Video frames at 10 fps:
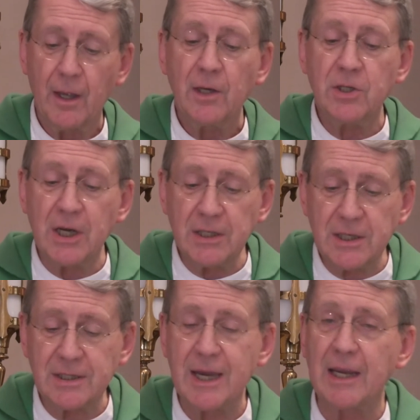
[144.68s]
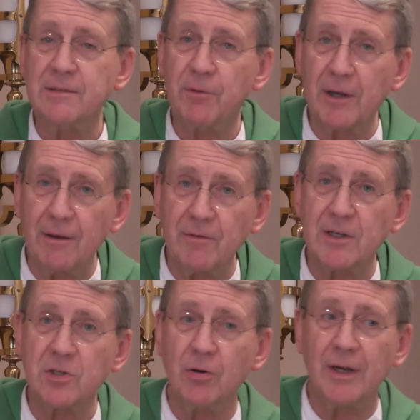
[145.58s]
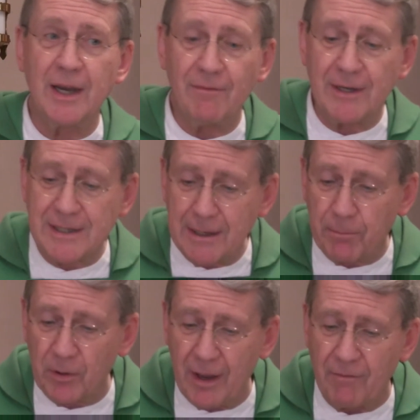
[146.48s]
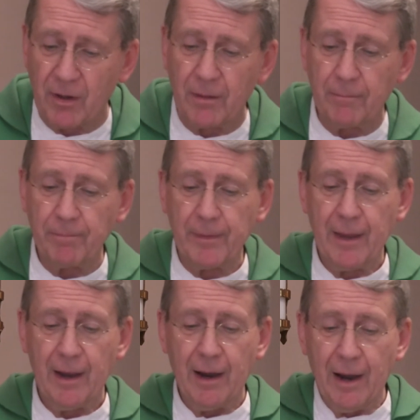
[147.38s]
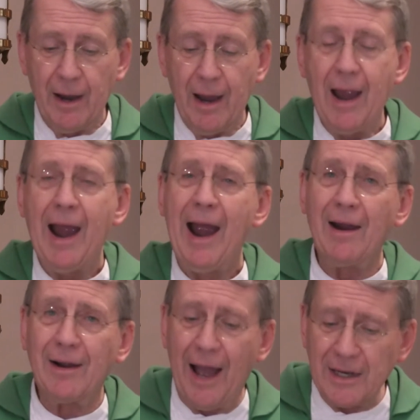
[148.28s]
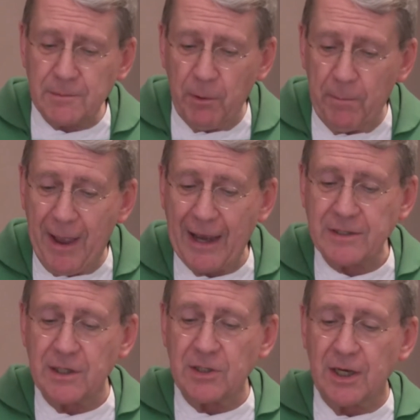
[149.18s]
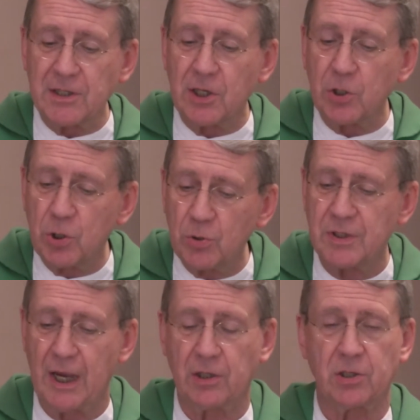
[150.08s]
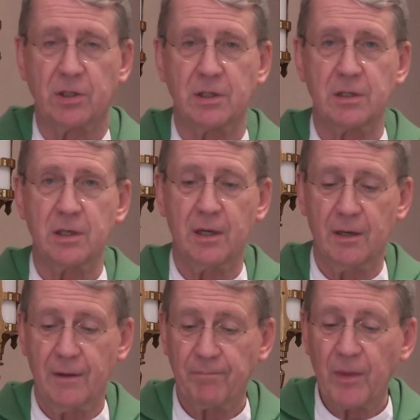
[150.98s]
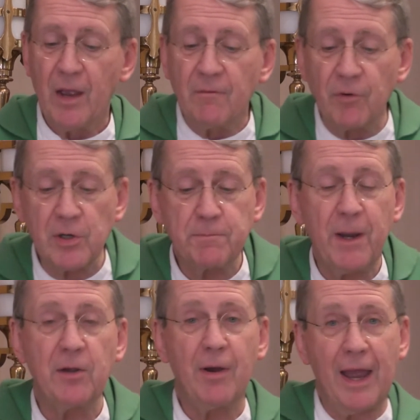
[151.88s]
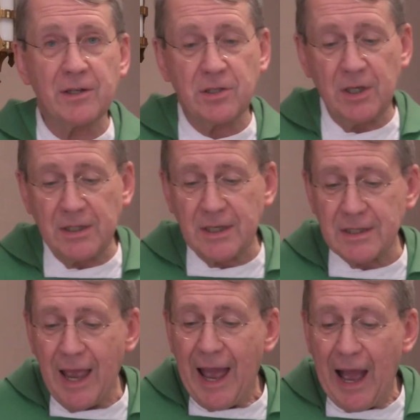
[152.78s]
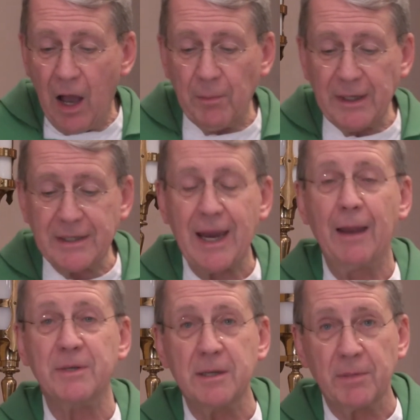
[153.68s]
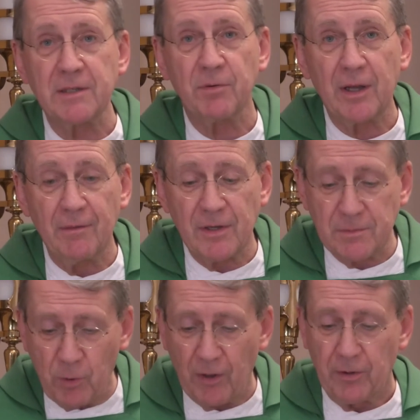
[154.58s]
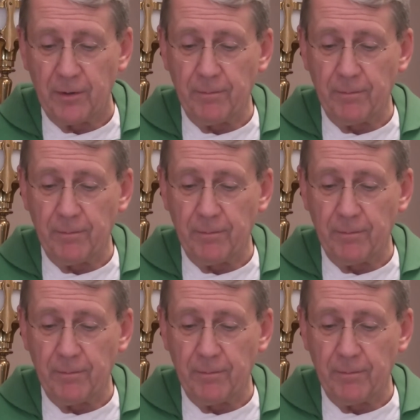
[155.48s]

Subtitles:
Jesus takes forgiveness to an even deeper level. Our gospel passage is in 2 sections. First, Peter asks Jesus how many times he must forgive his brother.